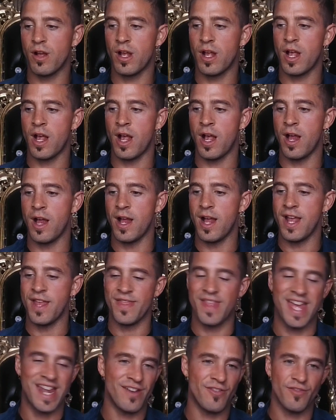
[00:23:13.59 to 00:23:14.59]
and
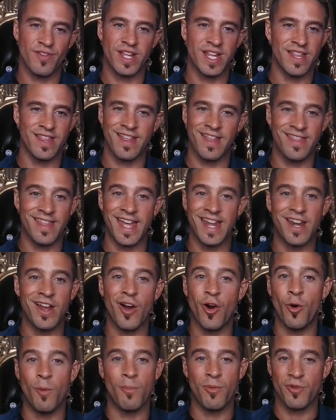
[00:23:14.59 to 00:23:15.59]
then
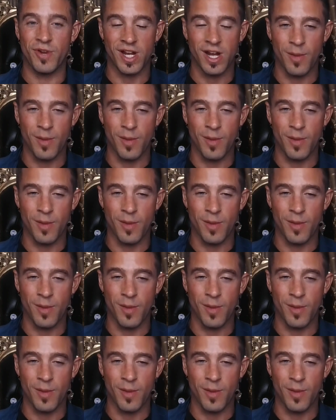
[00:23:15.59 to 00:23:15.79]
onboarding